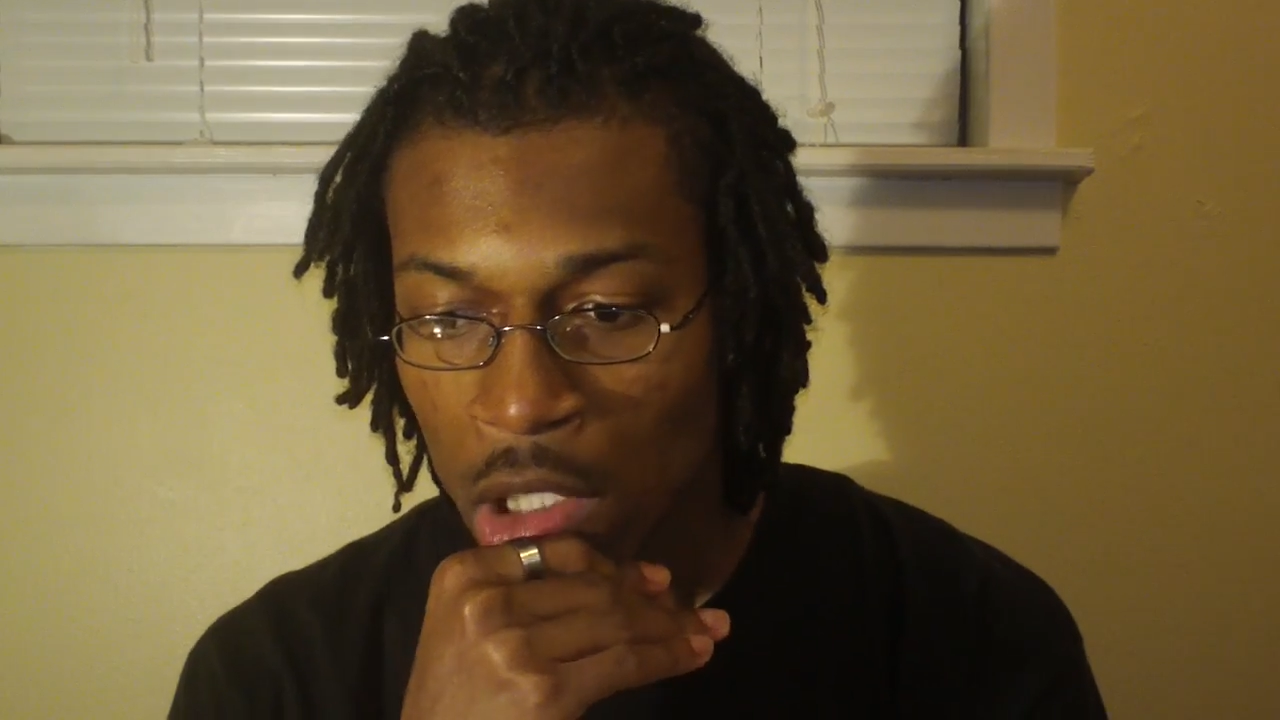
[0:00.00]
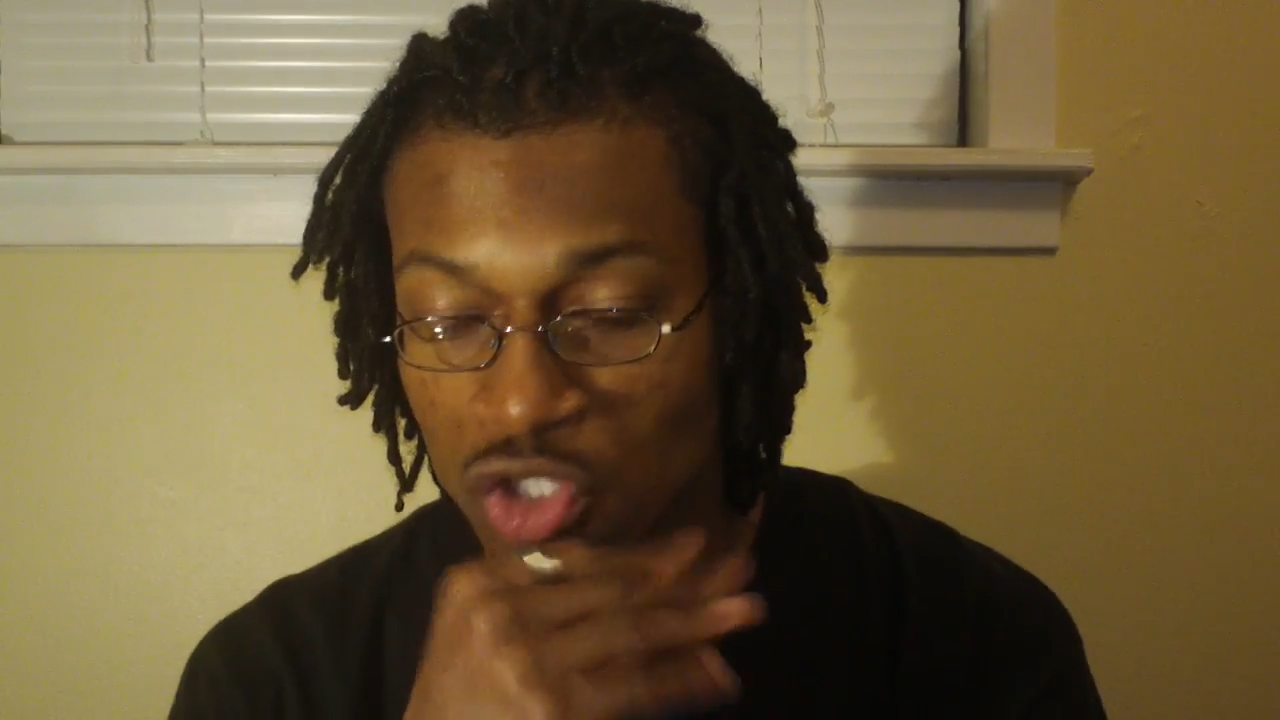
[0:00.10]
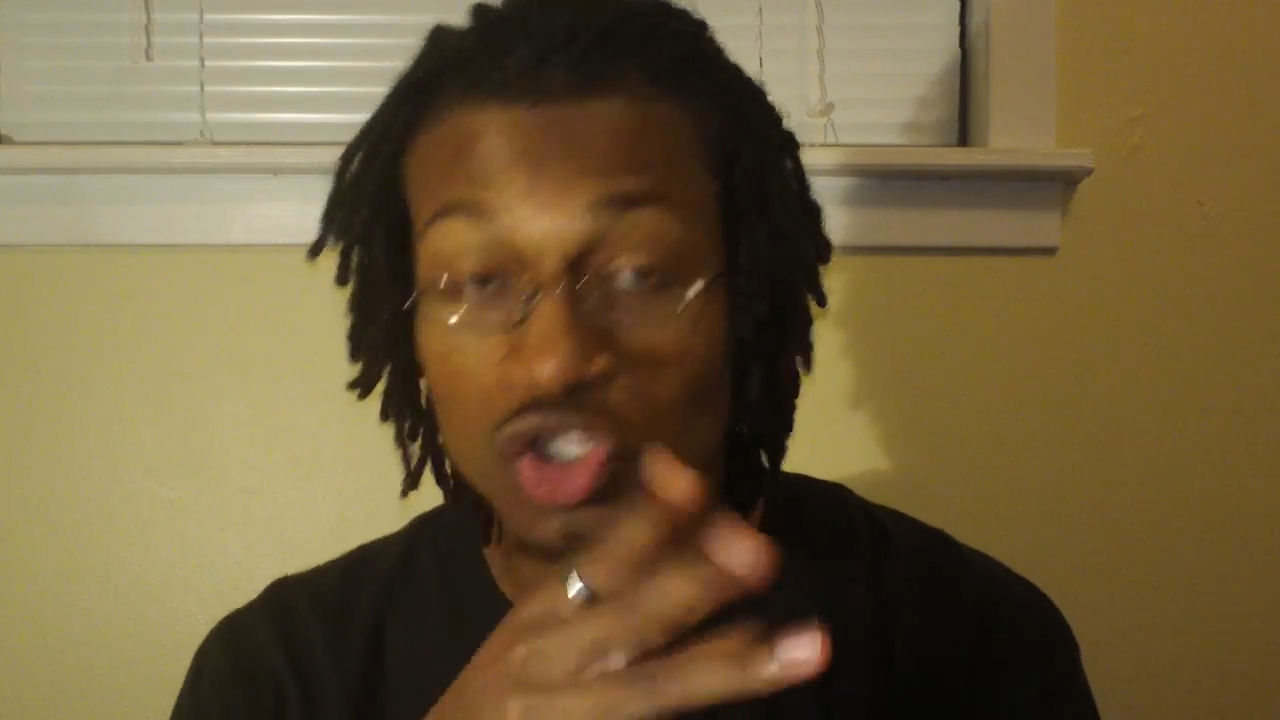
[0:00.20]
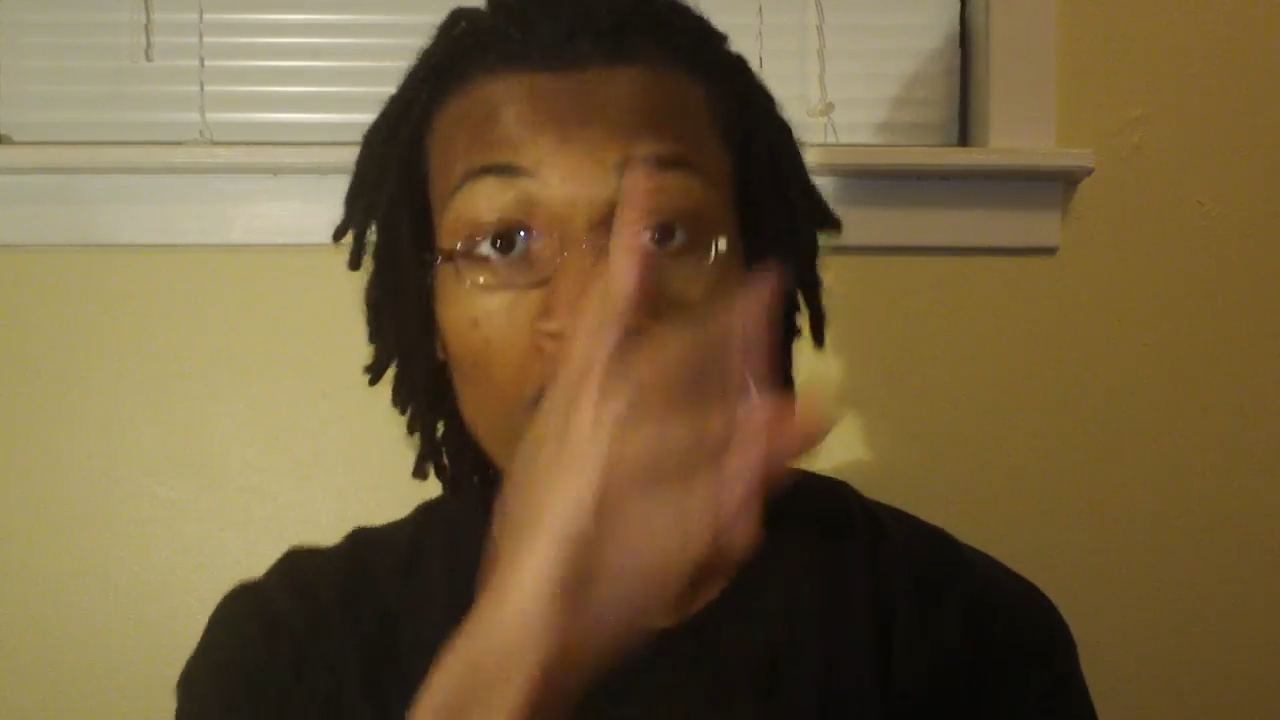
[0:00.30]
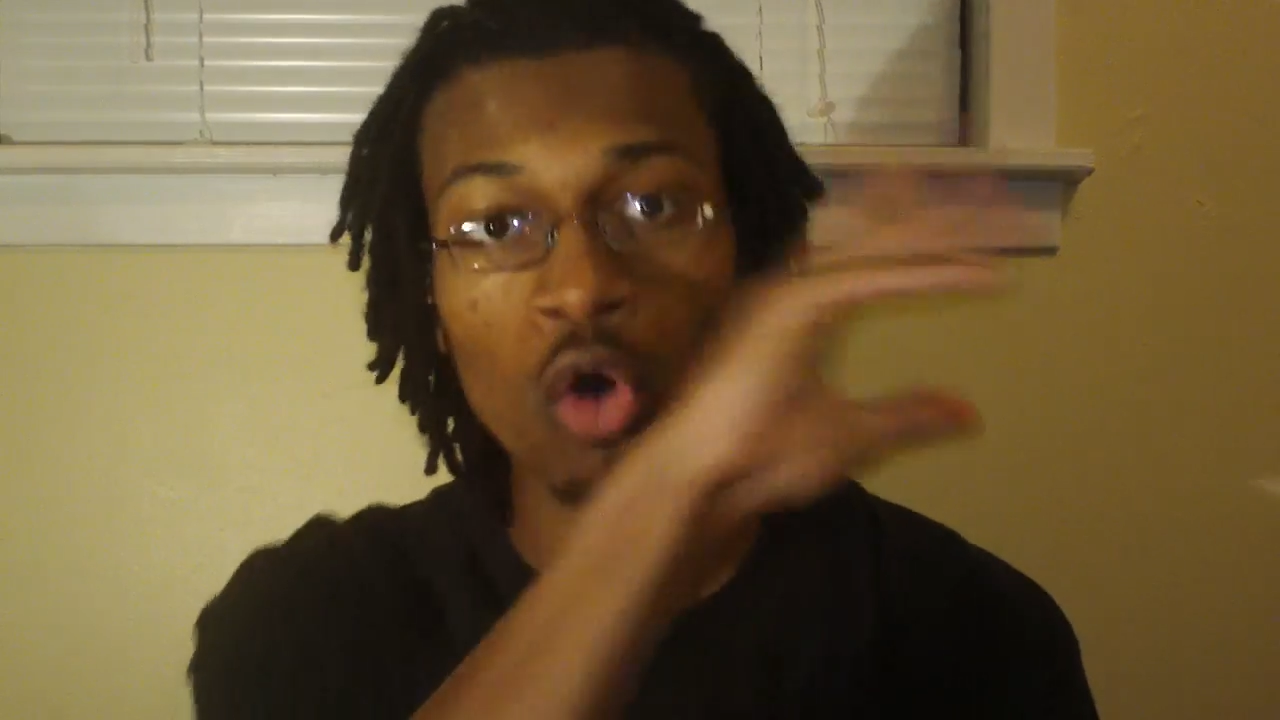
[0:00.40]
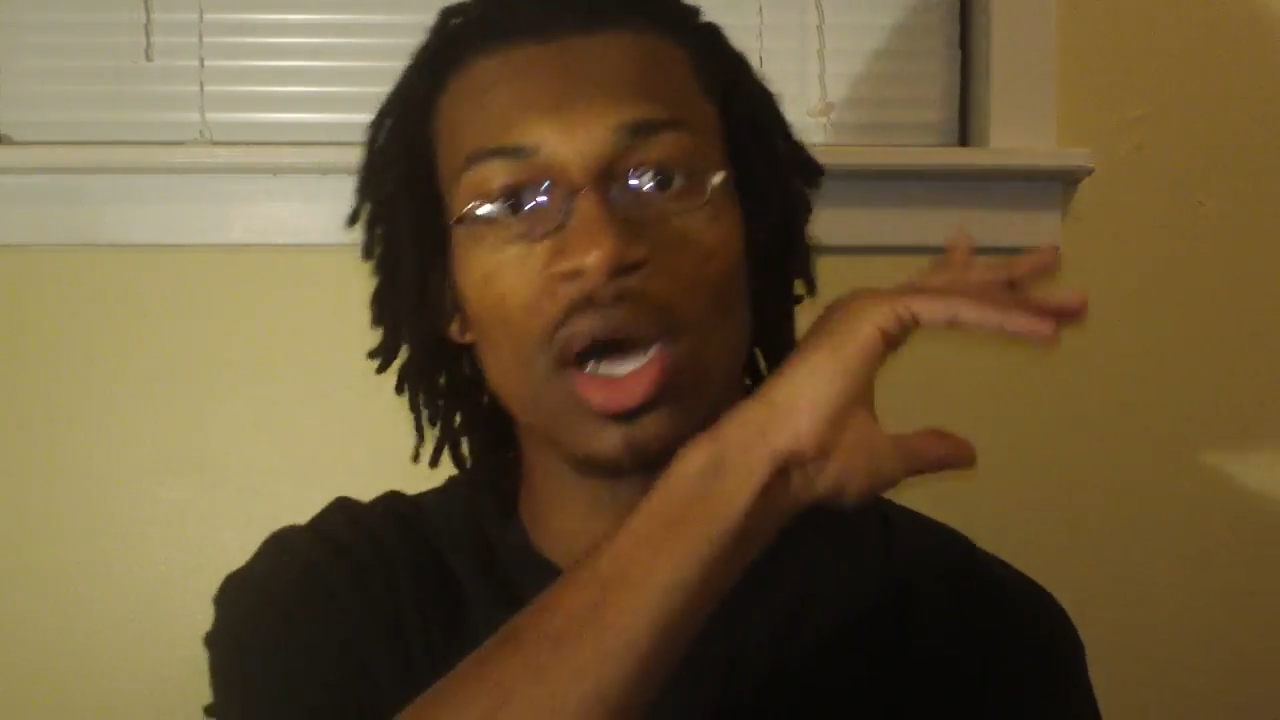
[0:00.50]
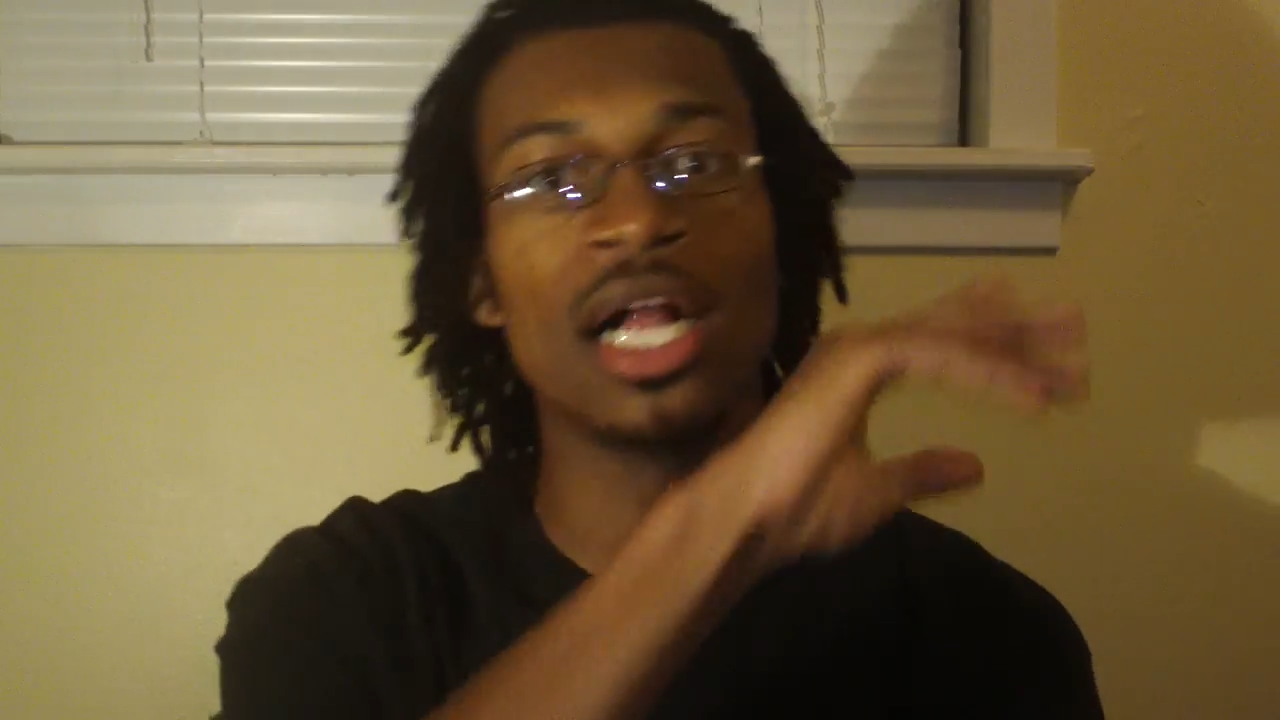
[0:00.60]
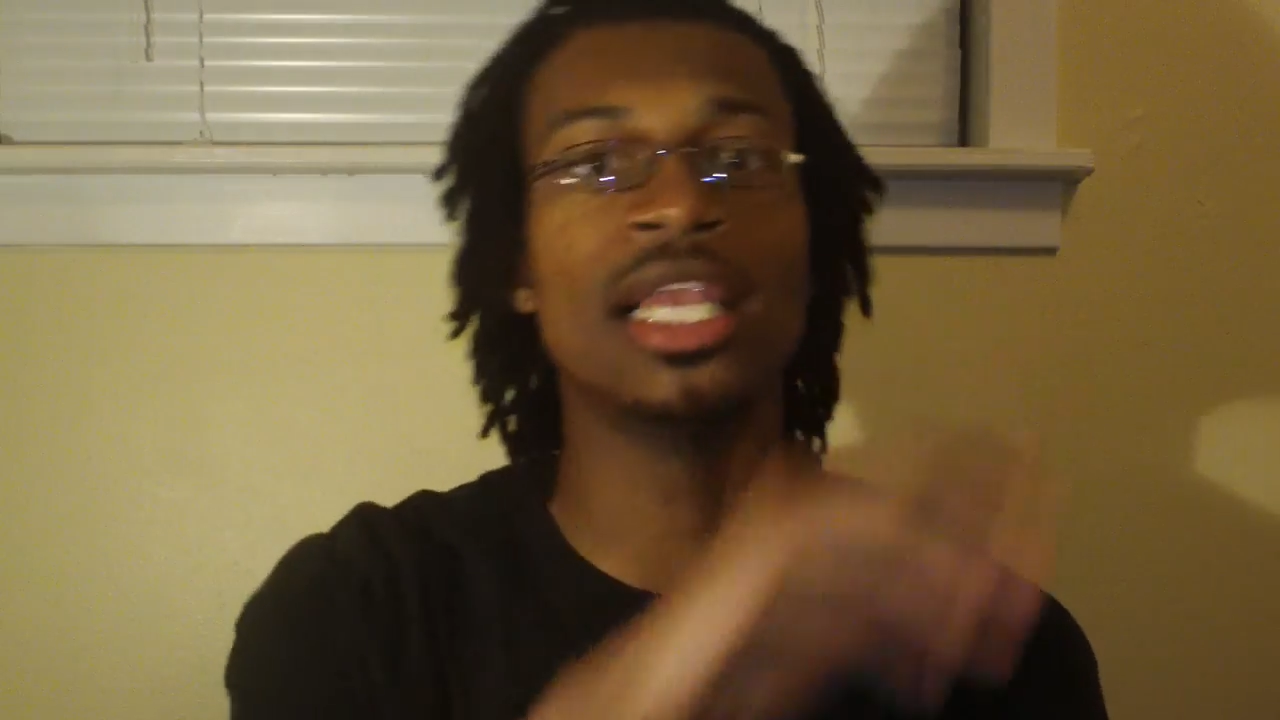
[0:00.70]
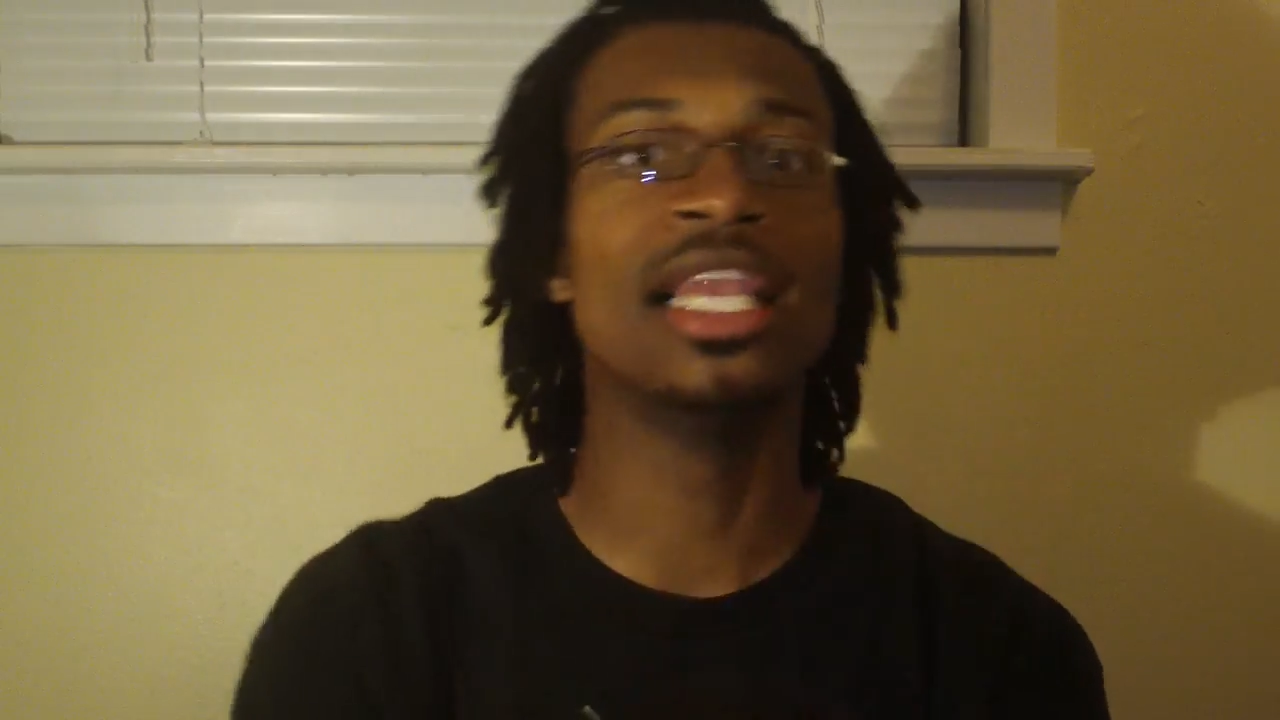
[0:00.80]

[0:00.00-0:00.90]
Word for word: So